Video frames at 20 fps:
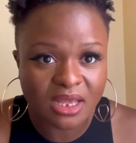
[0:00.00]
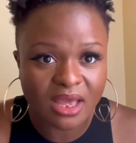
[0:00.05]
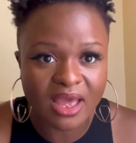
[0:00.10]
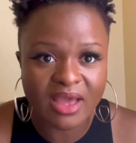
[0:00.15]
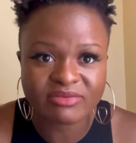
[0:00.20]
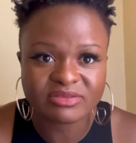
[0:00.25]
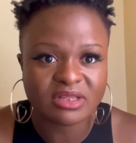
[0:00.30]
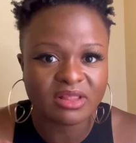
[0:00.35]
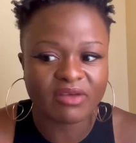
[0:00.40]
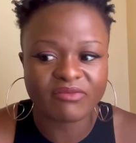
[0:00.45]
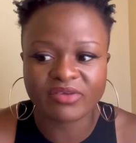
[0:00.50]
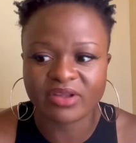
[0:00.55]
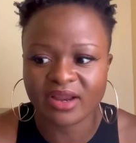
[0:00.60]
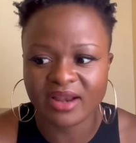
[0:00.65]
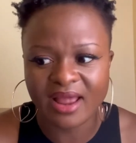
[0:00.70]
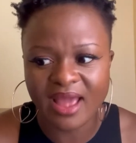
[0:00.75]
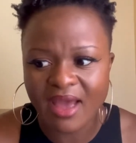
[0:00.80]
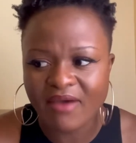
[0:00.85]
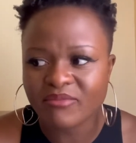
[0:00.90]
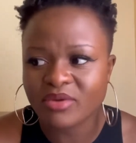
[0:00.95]
I have South African
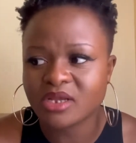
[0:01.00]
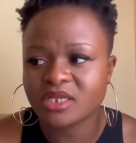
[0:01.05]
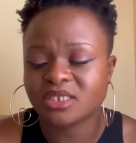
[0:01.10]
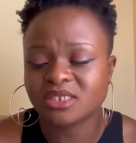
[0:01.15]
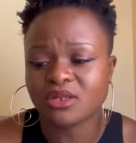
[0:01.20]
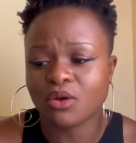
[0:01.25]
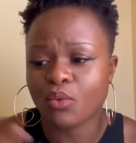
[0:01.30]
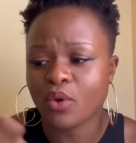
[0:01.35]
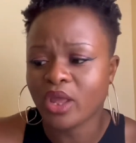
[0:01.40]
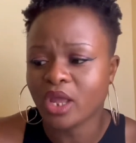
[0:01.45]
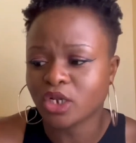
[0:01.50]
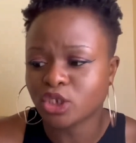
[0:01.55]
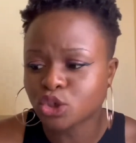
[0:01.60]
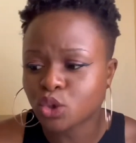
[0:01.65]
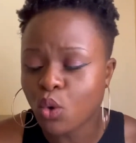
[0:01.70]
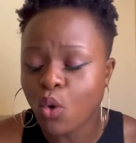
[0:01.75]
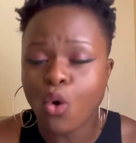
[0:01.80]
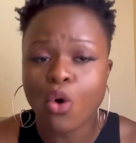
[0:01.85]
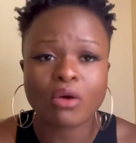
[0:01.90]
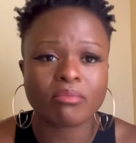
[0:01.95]
habits, the way I
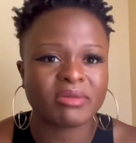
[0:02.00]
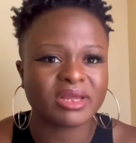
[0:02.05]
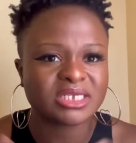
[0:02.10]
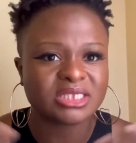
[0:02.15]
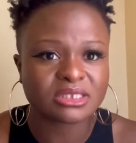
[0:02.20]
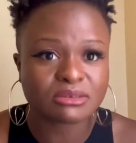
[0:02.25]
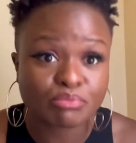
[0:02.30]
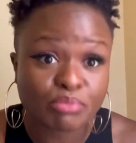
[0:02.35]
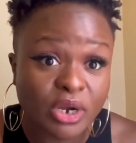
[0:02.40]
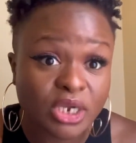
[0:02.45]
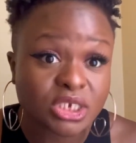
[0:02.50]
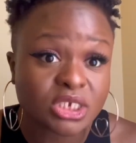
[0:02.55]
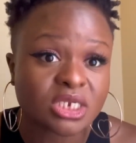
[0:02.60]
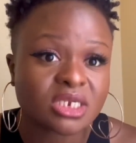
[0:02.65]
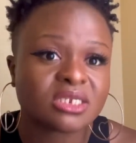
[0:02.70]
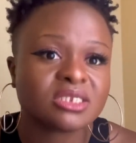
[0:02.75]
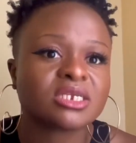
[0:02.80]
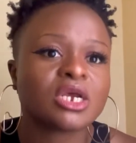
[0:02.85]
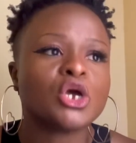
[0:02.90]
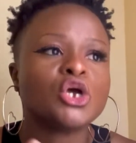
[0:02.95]
talk, my
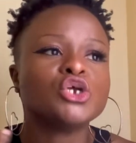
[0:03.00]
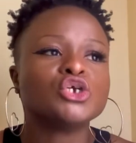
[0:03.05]
expressions.